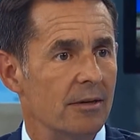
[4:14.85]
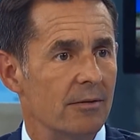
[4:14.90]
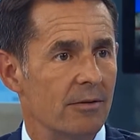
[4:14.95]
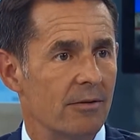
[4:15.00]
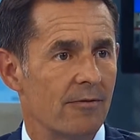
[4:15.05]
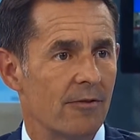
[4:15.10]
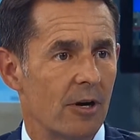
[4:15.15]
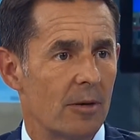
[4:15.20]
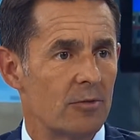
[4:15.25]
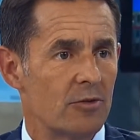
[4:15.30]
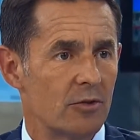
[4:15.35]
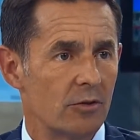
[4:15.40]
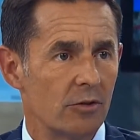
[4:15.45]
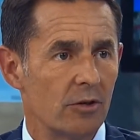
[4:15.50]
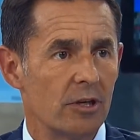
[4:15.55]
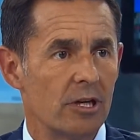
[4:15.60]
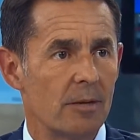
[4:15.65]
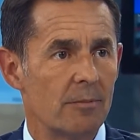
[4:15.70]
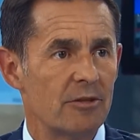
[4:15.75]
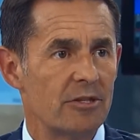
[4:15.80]
The
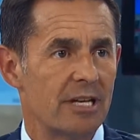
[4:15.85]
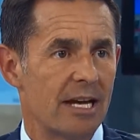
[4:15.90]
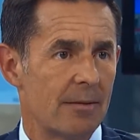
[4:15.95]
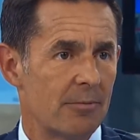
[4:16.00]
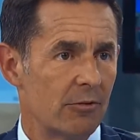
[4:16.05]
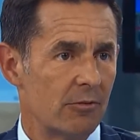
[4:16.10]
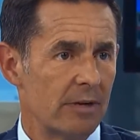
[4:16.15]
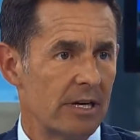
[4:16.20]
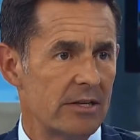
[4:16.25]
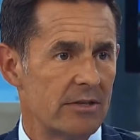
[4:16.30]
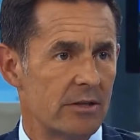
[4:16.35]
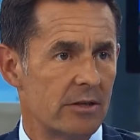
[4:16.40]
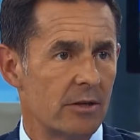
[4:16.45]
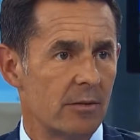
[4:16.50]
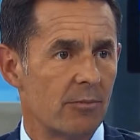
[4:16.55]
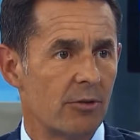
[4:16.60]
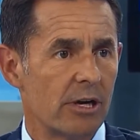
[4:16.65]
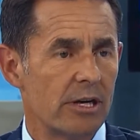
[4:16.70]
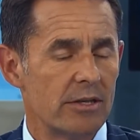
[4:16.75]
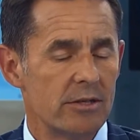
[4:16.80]
pharmaceutical companies have been raising their
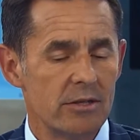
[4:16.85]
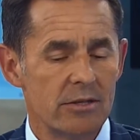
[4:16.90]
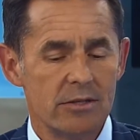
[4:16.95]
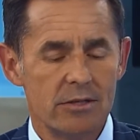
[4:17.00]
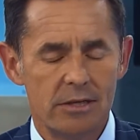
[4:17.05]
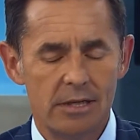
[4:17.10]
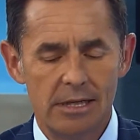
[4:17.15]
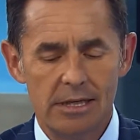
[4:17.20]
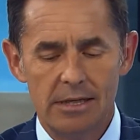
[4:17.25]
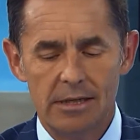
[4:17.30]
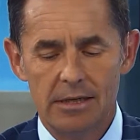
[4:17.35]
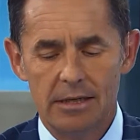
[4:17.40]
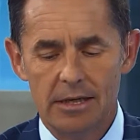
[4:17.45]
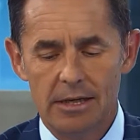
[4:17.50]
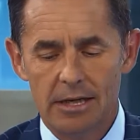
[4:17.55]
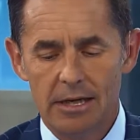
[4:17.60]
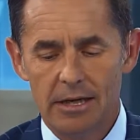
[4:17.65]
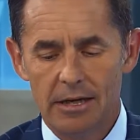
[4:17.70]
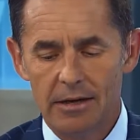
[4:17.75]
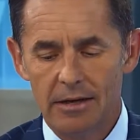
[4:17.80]
prices,
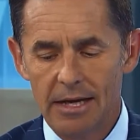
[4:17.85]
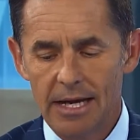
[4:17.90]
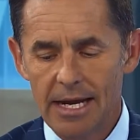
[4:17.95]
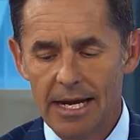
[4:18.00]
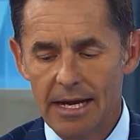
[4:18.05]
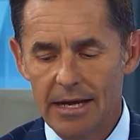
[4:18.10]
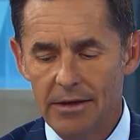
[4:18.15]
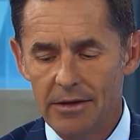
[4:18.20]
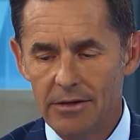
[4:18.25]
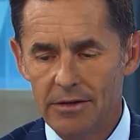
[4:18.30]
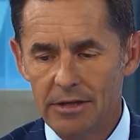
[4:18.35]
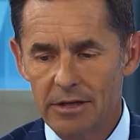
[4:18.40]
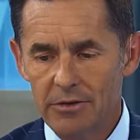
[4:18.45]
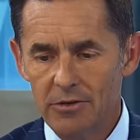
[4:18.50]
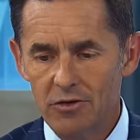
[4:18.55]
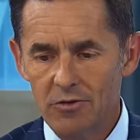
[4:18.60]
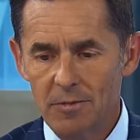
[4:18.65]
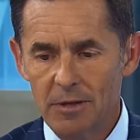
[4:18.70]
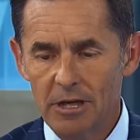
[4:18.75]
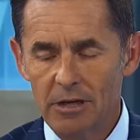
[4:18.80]
and
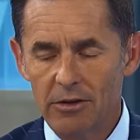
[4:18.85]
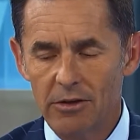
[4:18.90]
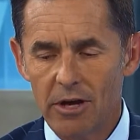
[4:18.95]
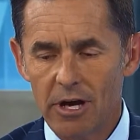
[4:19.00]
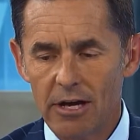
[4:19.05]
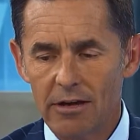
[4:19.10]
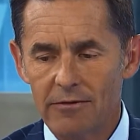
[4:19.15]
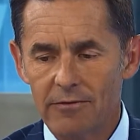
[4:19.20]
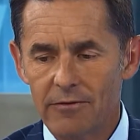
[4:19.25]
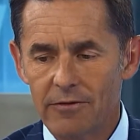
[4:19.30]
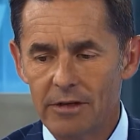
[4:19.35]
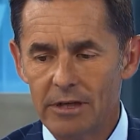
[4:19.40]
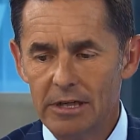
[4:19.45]
there's been a lot of